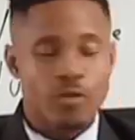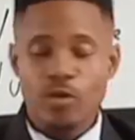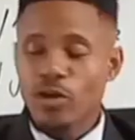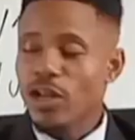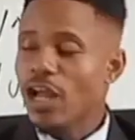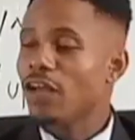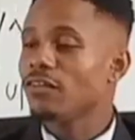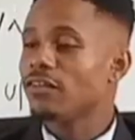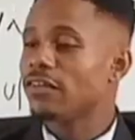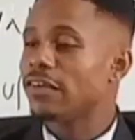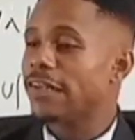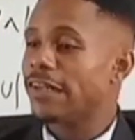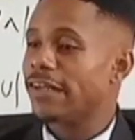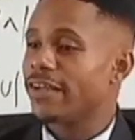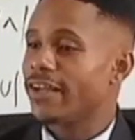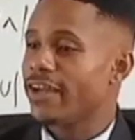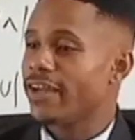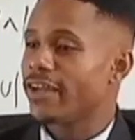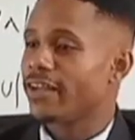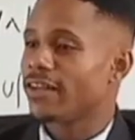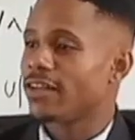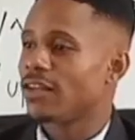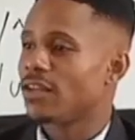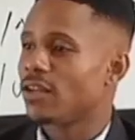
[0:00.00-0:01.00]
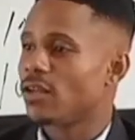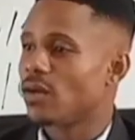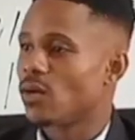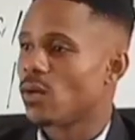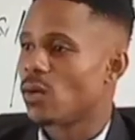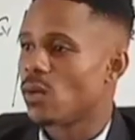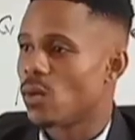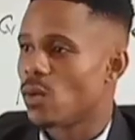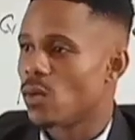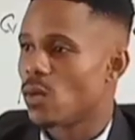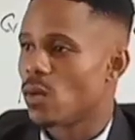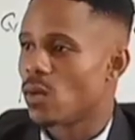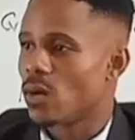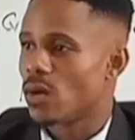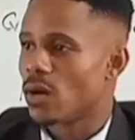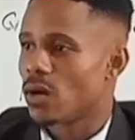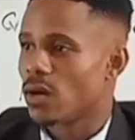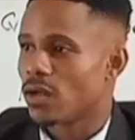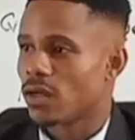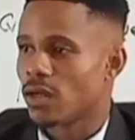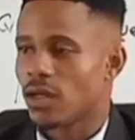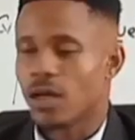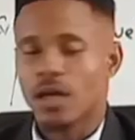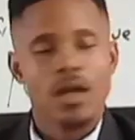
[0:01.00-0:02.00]
Pronounce it again.
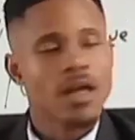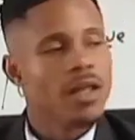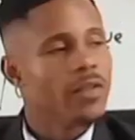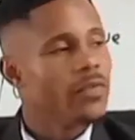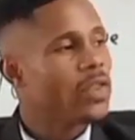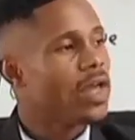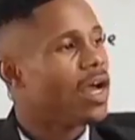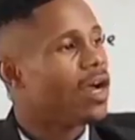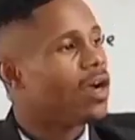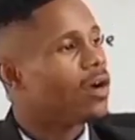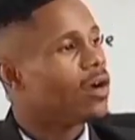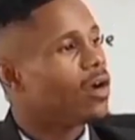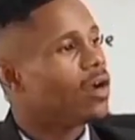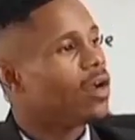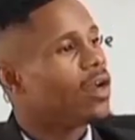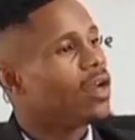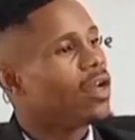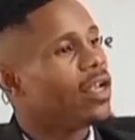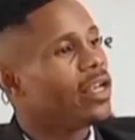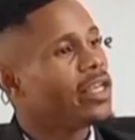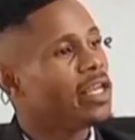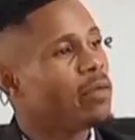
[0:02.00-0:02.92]
Now,